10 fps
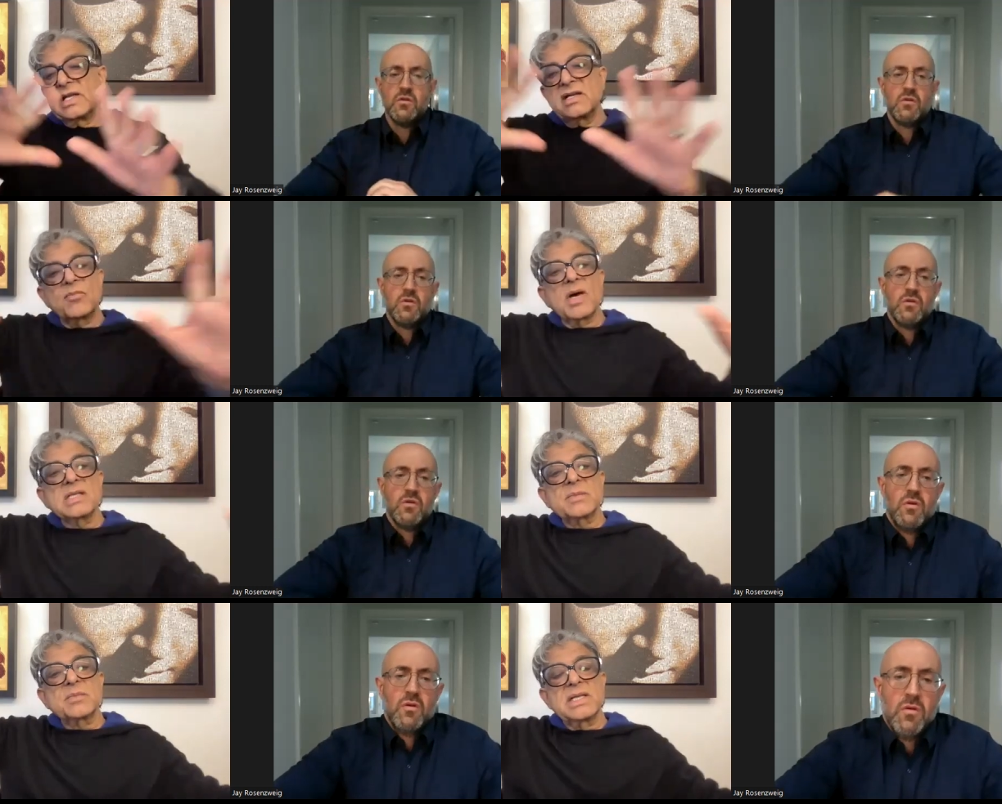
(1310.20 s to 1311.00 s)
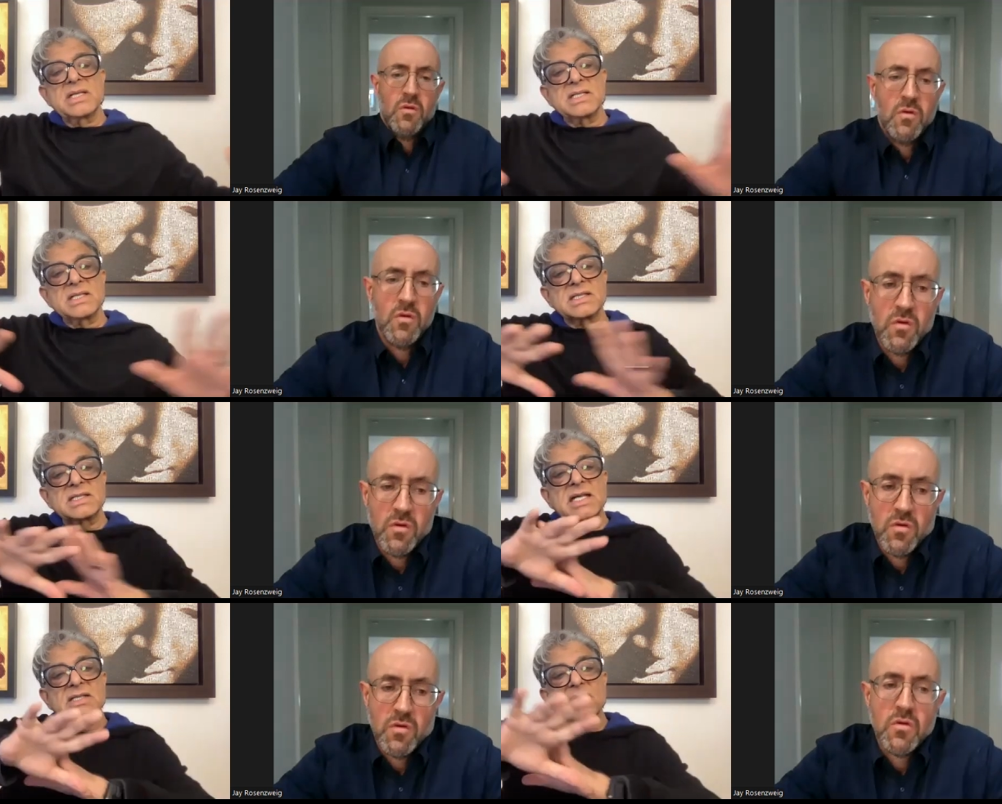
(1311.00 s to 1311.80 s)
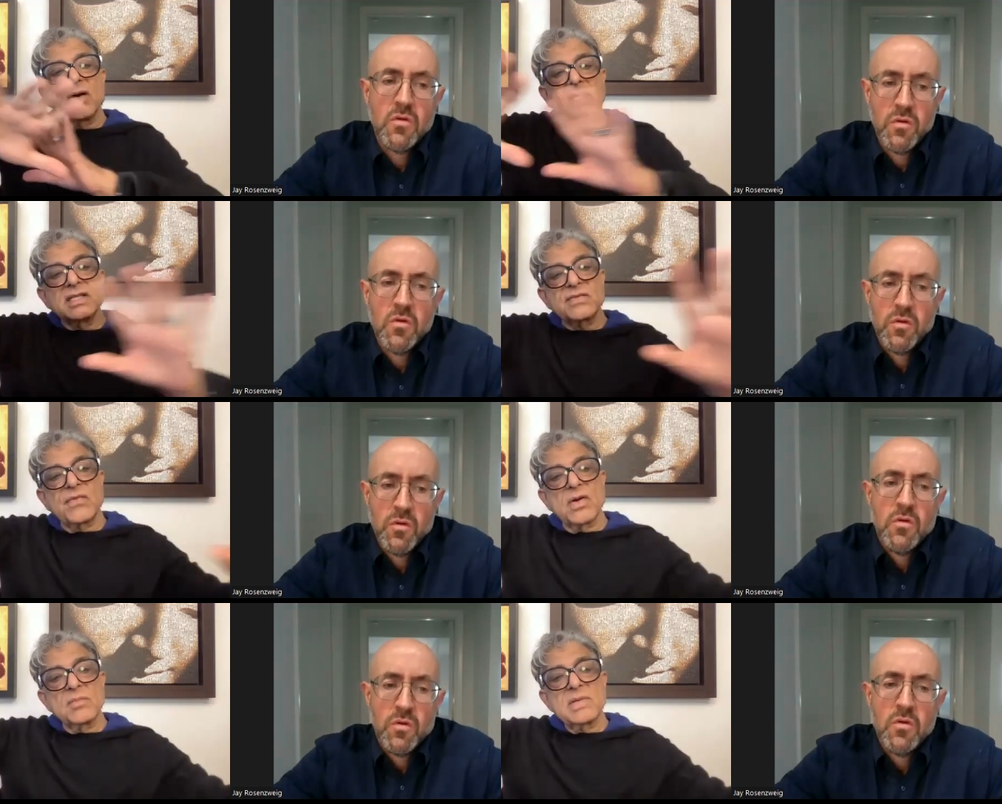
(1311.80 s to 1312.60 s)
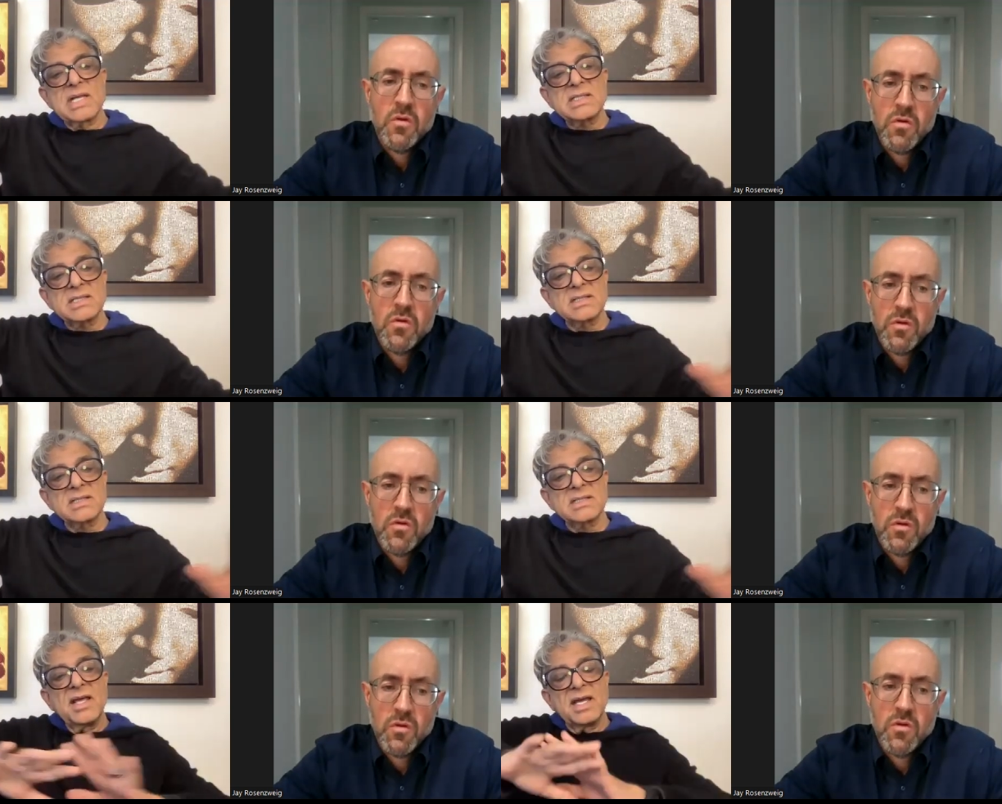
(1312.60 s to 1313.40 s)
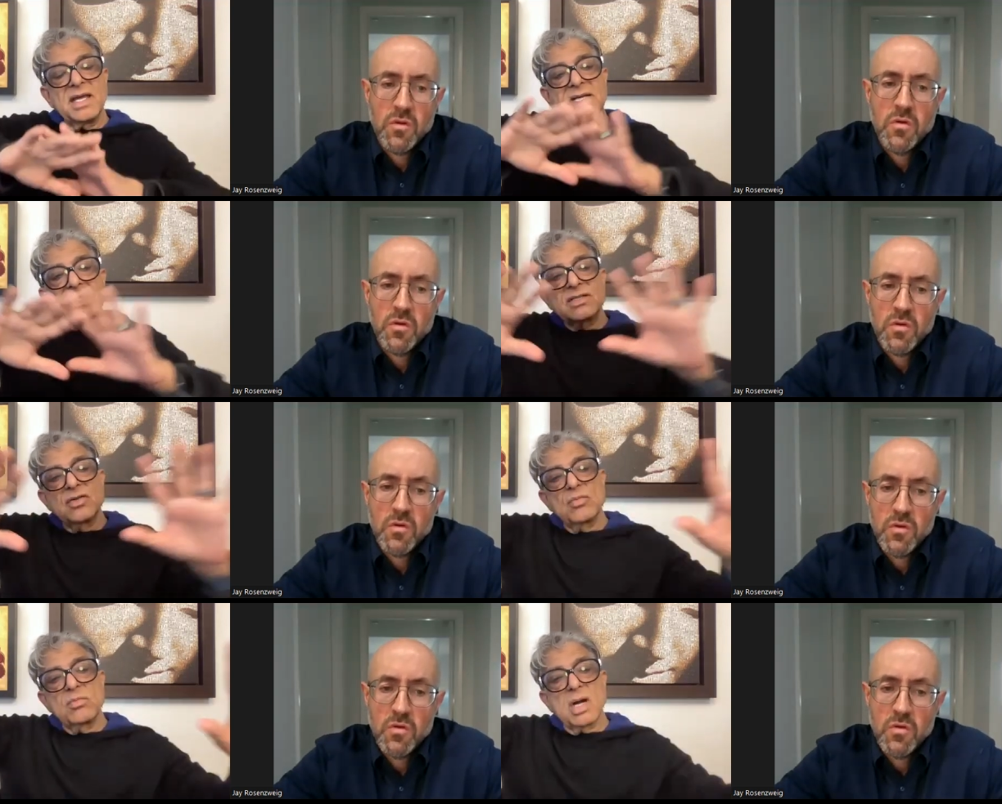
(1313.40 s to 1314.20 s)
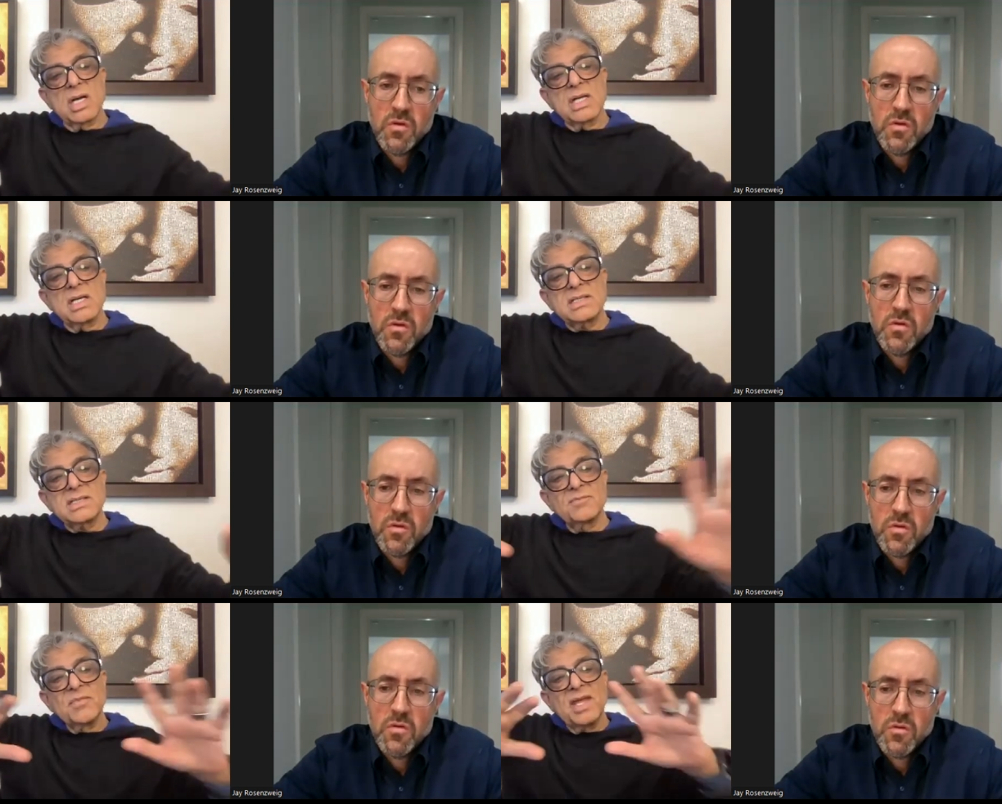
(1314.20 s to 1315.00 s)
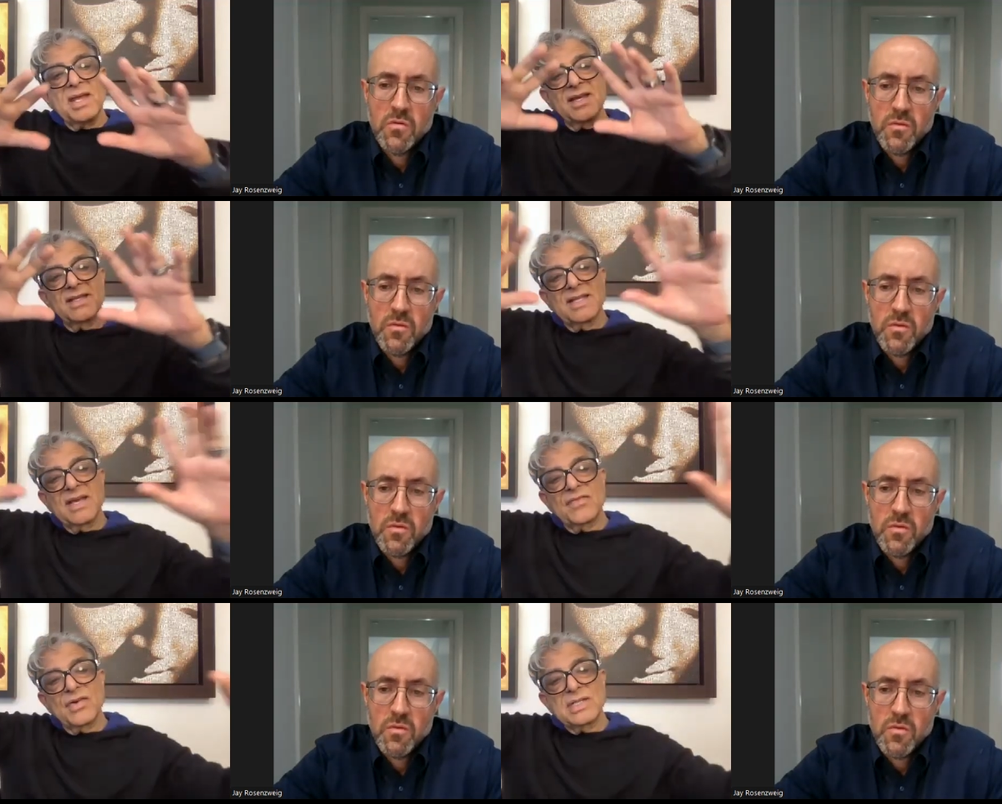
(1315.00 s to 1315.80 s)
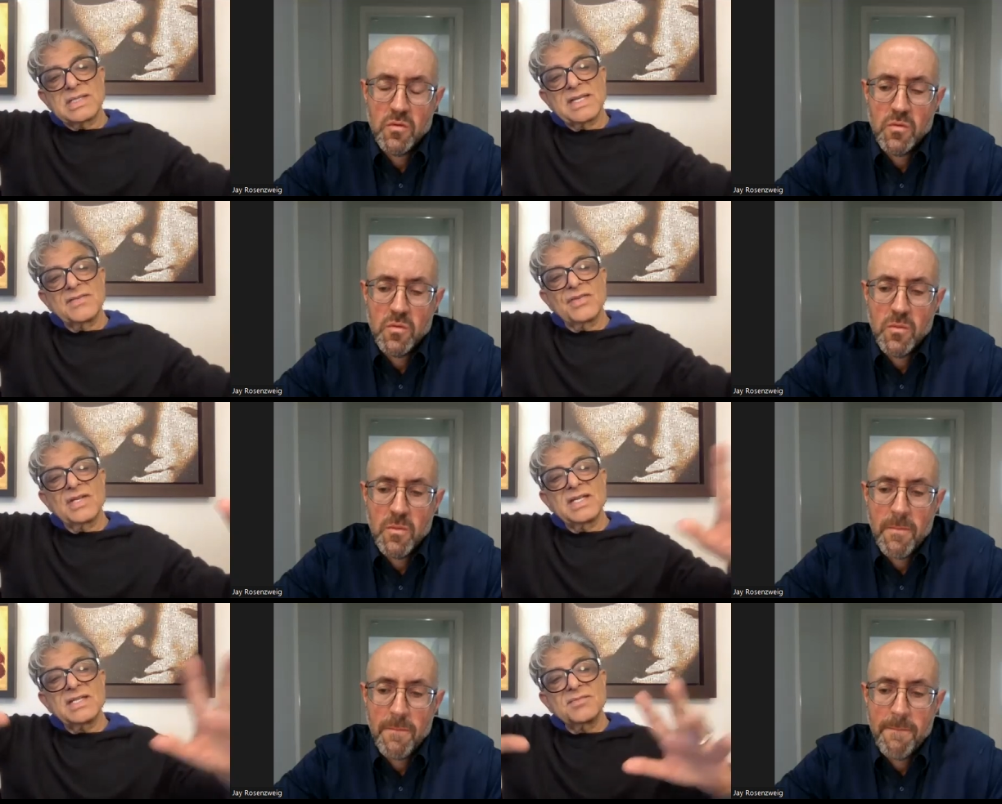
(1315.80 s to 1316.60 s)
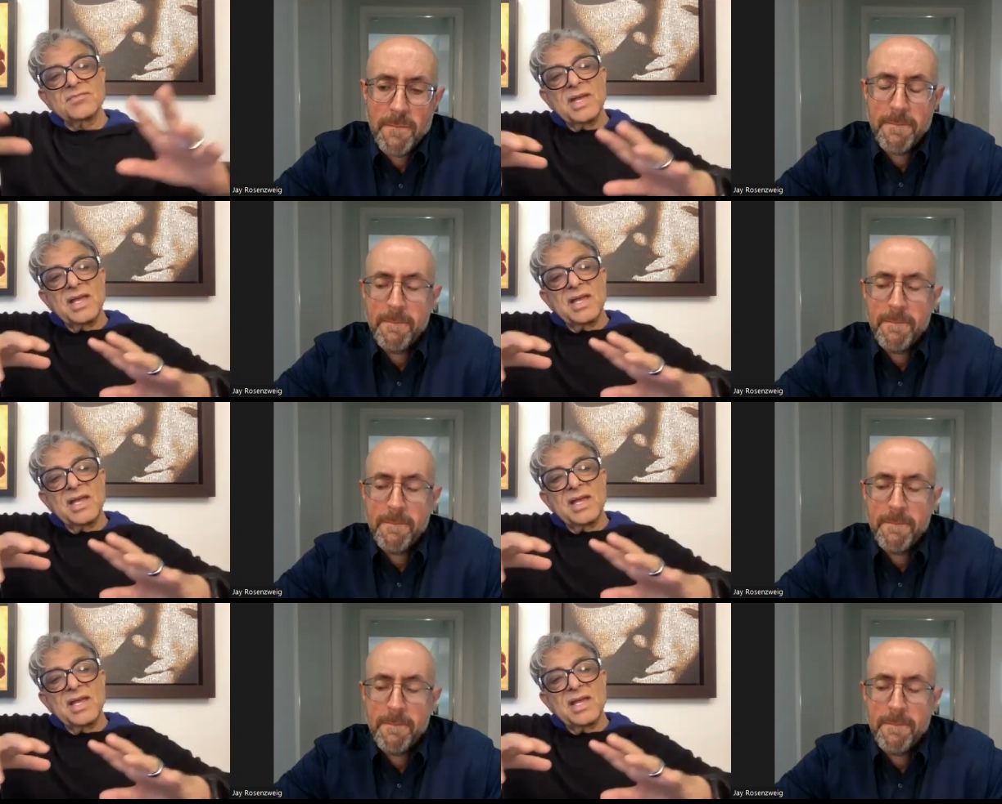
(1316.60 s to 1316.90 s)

Speaker 1: field of possibilities. That's all. It's formless, it has no borders, therefore, it's infinite.